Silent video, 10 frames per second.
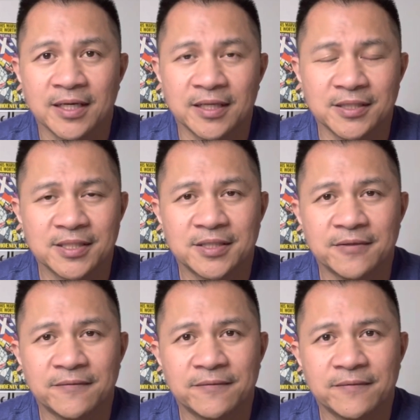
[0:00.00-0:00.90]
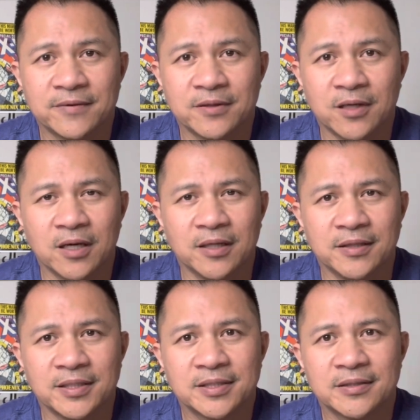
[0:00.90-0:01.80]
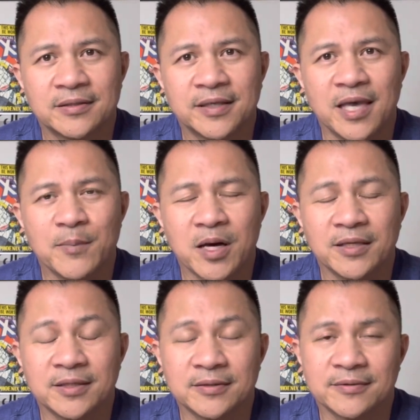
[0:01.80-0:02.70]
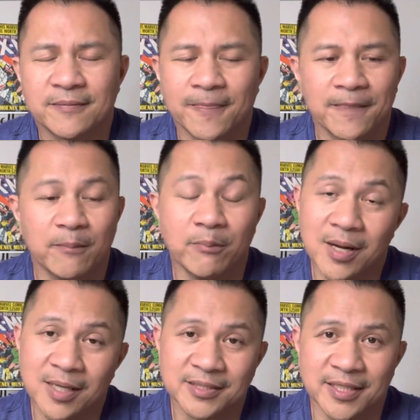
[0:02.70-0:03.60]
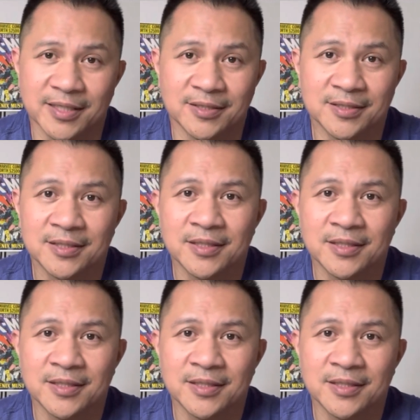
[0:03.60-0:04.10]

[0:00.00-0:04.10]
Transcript: This came out in the Bronze Age.